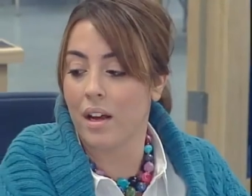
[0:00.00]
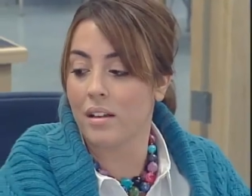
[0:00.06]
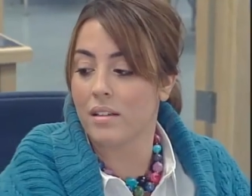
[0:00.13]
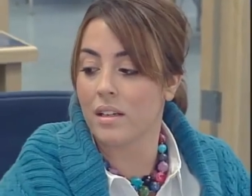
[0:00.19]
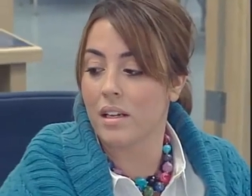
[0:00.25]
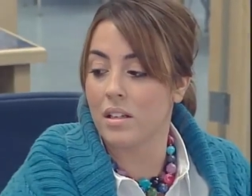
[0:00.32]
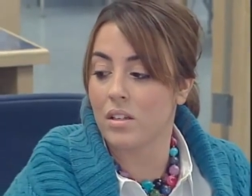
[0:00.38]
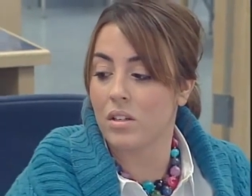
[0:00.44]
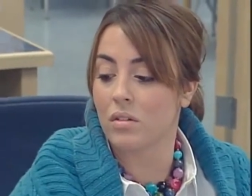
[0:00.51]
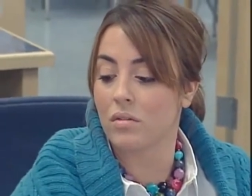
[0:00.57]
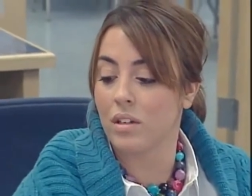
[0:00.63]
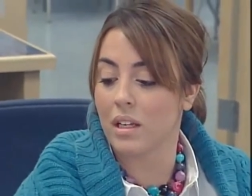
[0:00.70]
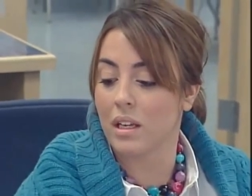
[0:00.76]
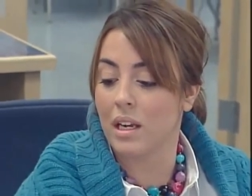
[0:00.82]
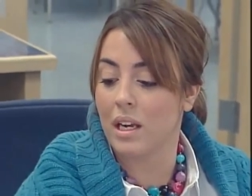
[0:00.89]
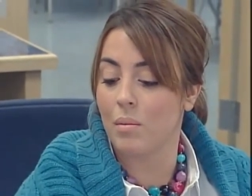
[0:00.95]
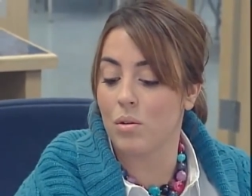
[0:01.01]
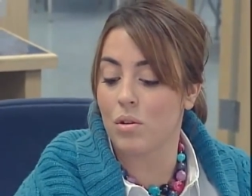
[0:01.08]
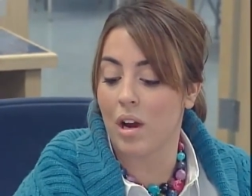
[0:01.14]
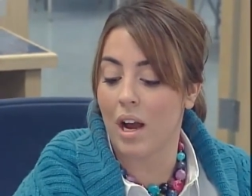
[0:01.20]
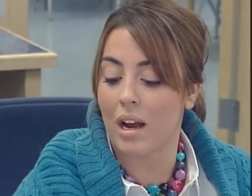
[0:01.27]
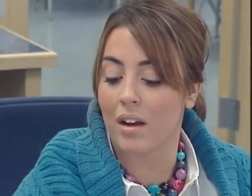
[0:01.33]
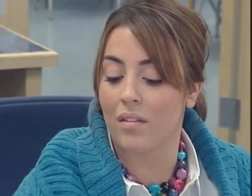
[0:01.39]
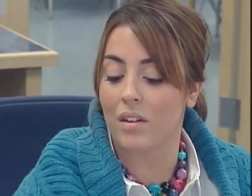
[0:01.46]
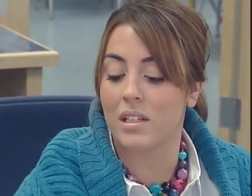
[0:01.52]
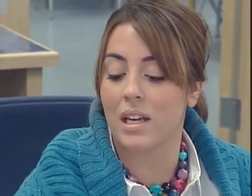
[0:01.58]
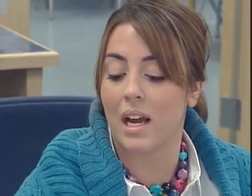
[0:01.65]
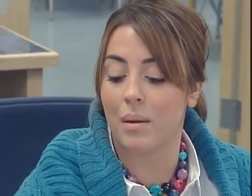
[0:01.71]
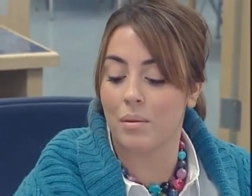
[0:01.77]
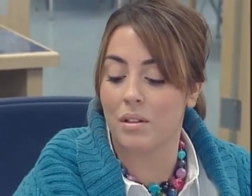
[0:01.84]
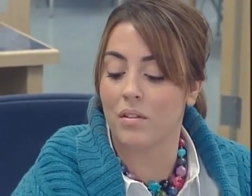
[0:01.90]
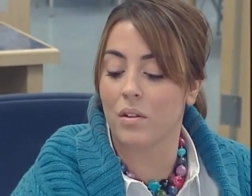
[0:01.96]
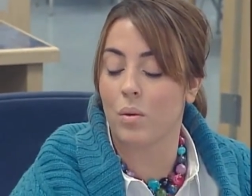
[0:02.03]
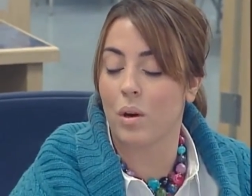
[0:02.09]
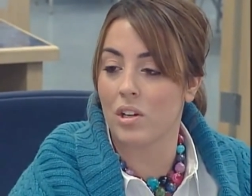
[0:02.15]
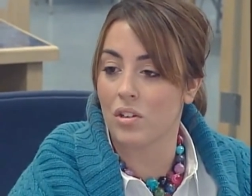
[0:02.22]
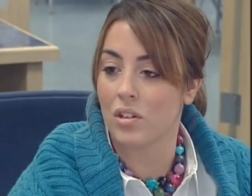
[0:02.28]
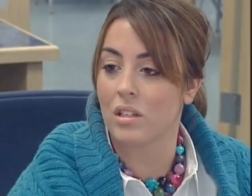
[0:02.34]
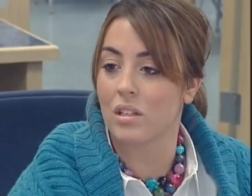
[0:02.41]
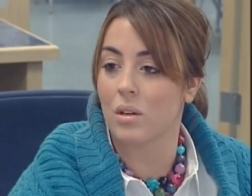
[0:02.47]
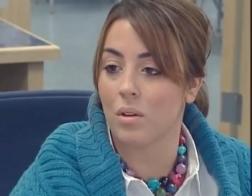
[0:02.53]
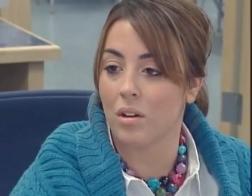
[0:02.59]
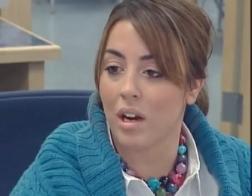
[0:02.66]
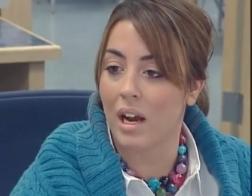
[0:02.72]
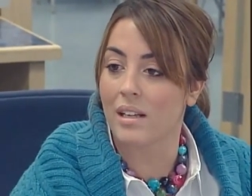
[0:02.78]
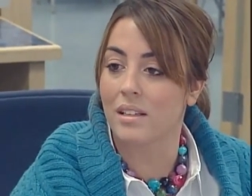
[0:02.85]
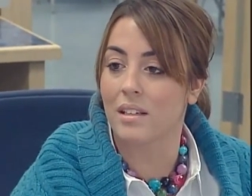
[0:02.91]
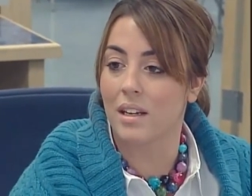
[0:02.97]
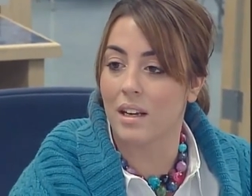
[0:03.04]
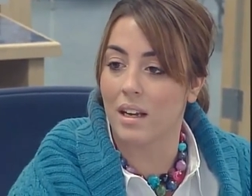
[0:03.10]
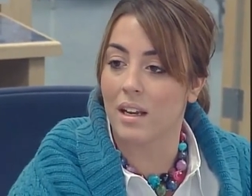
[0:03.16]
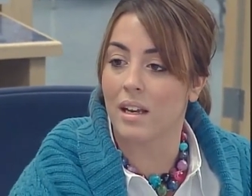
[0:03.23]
us is to really keep track of the types of questions that we're asking